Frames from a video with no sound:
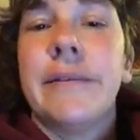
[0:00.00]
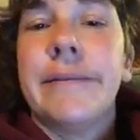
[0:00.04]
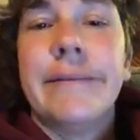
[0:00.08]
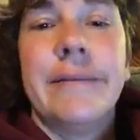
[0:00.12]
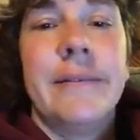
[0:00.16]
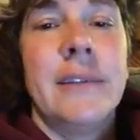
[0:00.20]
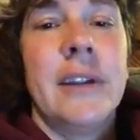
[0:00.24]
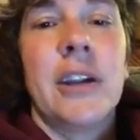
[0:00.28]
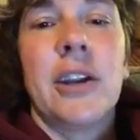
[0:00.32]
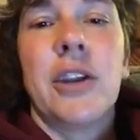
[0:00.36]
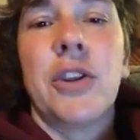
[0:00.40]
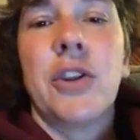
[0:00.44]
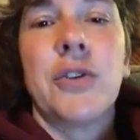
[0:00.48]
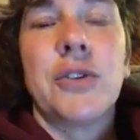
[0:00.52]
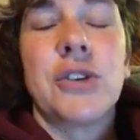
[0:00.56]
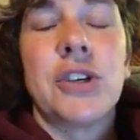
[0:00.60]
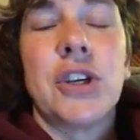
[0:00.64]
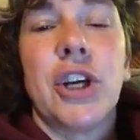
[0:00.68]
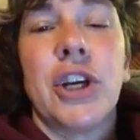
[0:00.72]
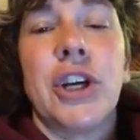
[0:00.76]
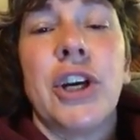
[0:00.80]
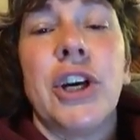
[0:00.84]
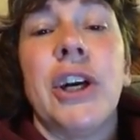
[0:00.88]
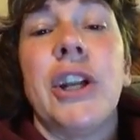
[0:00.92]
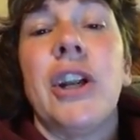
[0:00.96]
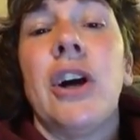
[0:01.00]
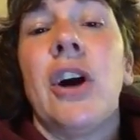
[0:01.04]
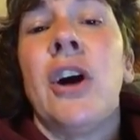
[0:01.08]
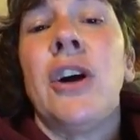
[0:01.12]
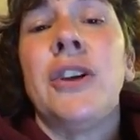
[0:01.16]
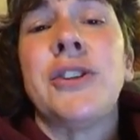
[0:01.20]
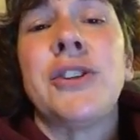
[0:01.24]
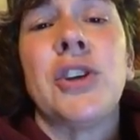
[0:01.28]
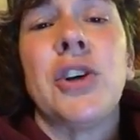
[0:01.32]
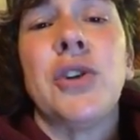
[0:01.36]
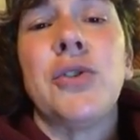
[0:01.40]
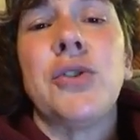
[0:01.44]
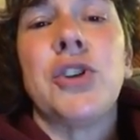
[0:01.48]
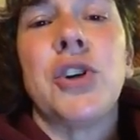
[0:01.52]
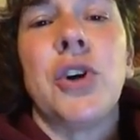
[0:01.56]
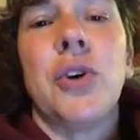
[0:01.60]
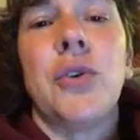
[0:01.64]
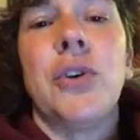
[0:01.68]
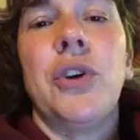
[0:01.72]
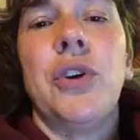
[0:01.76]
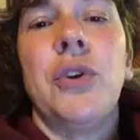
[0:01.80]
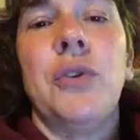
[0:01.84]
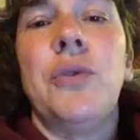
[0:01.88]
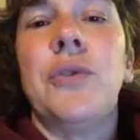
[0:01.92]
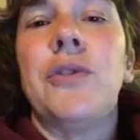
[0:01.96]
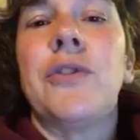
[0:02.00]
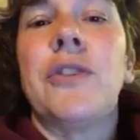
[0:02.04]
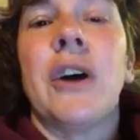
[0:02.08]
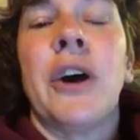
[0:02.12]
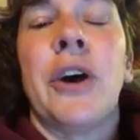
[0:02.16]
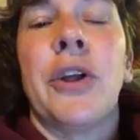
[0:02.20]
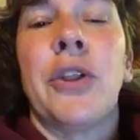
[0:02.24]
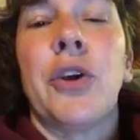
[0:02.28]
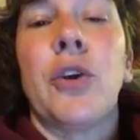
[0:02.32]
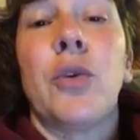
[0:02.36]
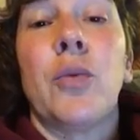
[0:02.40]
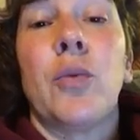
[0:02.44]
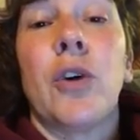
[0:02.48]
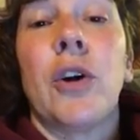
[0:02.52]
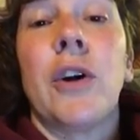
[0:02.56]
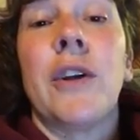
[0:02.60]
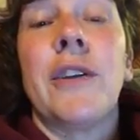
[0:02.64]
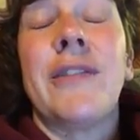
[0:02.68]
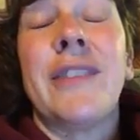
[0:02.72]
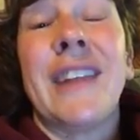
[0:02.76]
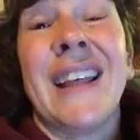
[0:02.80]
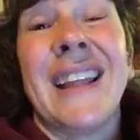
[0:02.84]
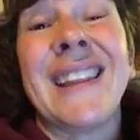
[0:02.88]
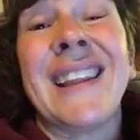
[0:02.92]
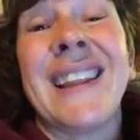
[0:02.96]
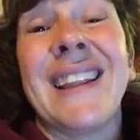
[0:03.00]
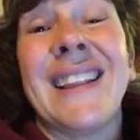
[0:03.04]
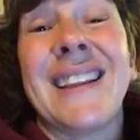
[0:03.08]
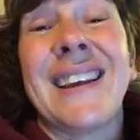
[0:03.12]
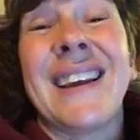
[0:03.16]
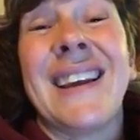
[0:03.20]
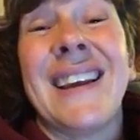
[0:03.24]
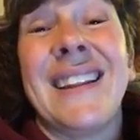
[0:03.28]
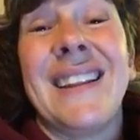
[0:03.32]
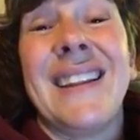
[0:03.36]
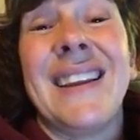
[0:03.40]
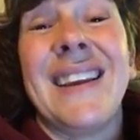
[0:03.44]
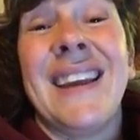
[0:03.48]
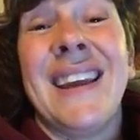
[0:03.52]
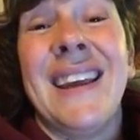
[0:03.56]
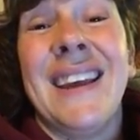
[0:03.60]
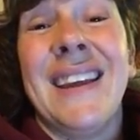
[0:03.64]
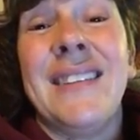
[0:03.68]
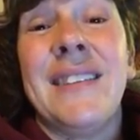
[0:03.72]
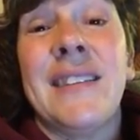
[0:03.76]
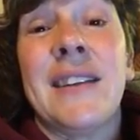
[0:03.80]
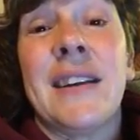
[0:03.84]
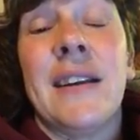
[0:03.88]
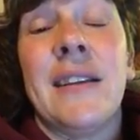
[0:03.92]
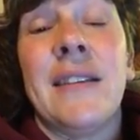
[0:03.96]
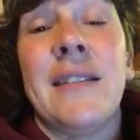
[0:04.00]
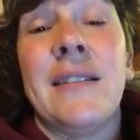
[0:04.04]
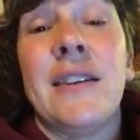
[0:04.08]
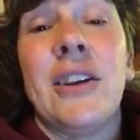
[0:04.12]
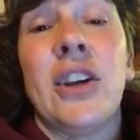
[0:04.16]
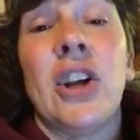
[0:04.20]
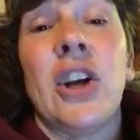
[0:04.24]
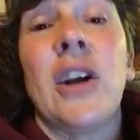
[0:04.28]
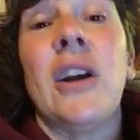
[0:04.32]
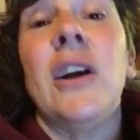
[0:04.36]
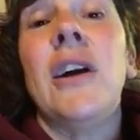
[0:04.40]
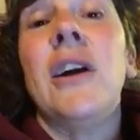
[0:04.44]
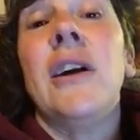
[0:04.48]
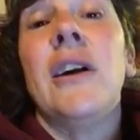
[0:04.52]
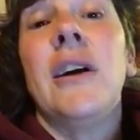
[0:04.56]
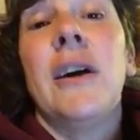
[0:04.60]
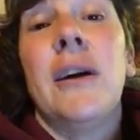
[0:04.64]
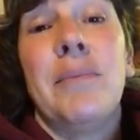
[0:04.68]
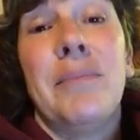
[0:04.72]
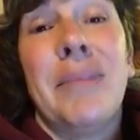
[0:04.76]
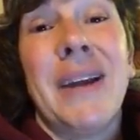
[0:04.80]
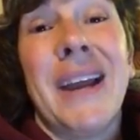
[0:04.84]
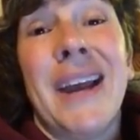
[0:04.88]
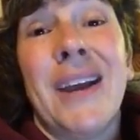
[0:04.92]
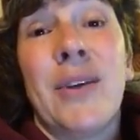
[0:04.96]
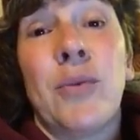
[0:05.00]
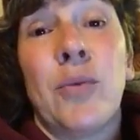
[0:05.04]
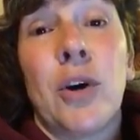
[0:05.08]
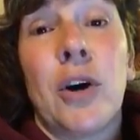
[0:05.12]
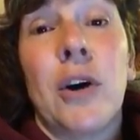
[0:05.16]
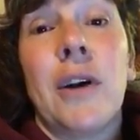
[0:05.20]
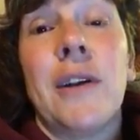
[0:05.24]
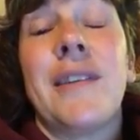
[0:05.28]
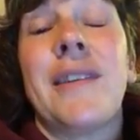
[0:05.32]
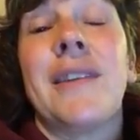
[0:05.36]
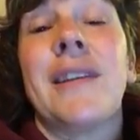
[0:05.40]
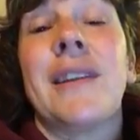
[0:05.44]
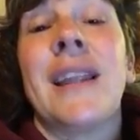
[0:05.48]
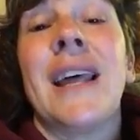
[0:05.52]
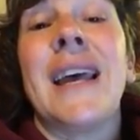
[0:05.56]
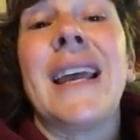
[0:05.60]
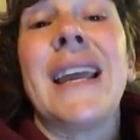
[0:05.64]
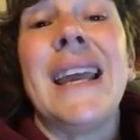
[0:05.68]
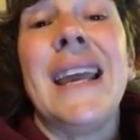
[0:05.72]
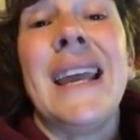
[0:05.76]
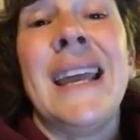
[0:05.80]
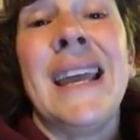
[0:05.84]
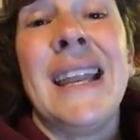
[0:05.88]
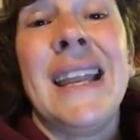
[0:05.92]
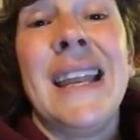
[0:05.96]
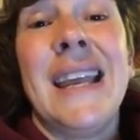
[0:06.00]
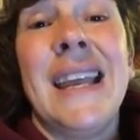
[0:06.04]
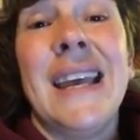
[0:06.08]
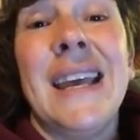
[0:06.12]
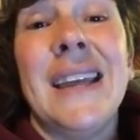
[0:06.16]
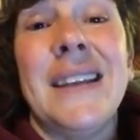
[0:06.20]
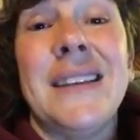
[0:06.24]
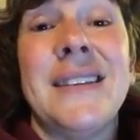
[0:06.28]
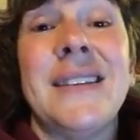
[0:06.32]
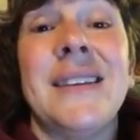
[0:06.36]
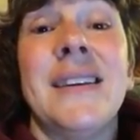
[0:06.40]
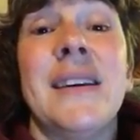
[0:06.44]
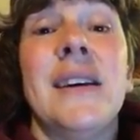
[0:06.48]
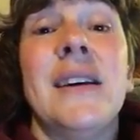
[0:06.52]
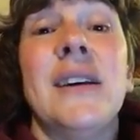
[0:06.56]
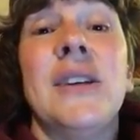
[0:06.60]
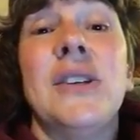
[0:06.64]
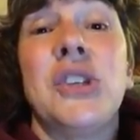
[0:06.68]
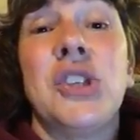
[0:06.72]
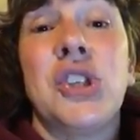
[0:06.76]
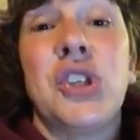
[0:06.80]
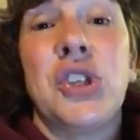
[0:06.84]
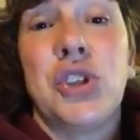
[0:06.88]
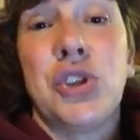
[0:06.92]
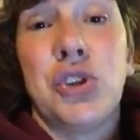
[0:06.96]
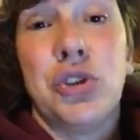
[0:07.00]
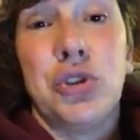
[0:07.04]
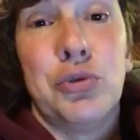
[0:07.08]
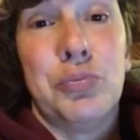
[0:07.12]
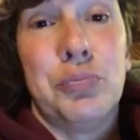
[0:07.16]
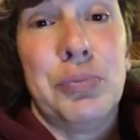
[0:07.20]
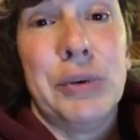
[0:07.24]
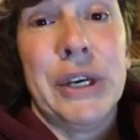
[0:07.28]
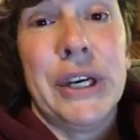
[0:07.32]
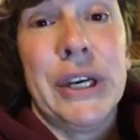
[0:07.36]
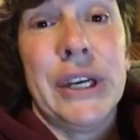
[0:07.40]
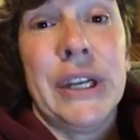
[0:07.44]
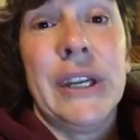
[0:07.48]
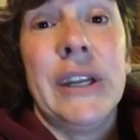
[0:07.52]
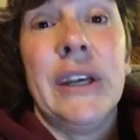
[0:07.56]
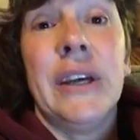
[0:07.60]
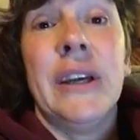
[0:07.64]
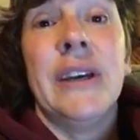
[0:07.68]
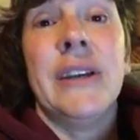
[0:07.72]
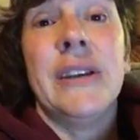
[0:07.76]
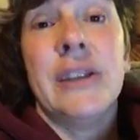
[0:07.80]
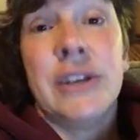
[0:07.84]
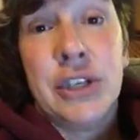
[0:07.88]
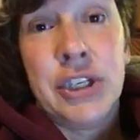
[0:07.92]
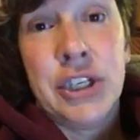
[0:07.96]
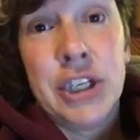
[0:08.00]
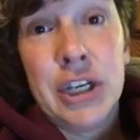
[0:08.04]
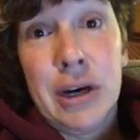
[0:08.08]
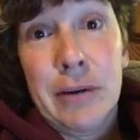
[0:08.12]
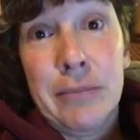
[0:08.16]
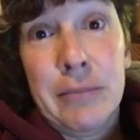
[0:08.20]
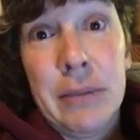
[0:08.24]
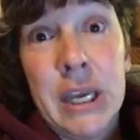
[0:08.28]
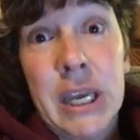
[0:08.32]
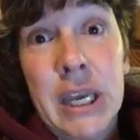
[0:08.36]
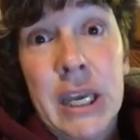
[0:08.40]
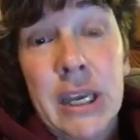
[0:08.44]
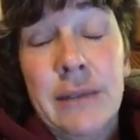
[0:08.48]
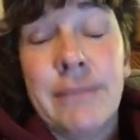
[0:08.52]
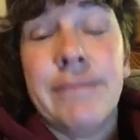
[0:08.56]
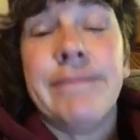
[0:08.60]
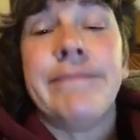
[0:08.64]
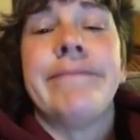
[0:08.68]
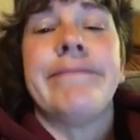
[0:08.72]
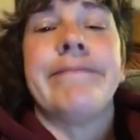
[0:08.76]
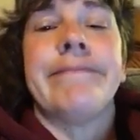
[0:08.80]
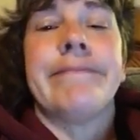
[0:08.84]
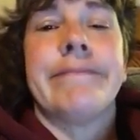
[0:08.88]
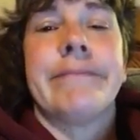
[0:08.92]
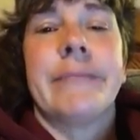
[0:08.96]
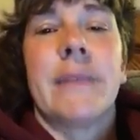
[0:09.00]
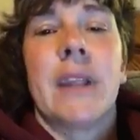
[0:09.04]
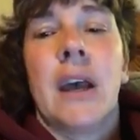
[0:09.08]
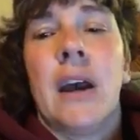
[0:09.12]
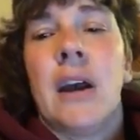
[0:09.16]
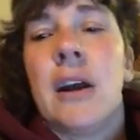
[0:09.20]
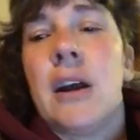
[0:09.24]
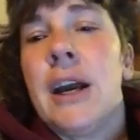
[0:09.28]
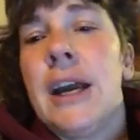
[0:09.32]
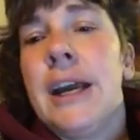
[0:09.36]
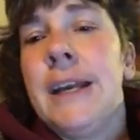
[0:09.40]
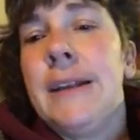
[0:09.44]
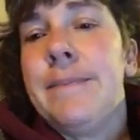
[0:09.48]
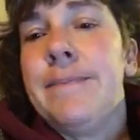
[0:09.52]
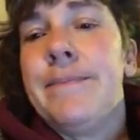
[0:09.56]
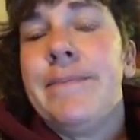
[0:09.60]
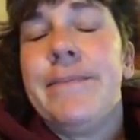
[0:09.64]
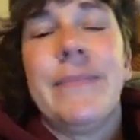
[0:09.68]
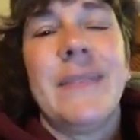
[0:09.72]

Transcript: None of those are good. Also, don't use other words that little kids consider bad words, like idiot, stupid, dummy. All right?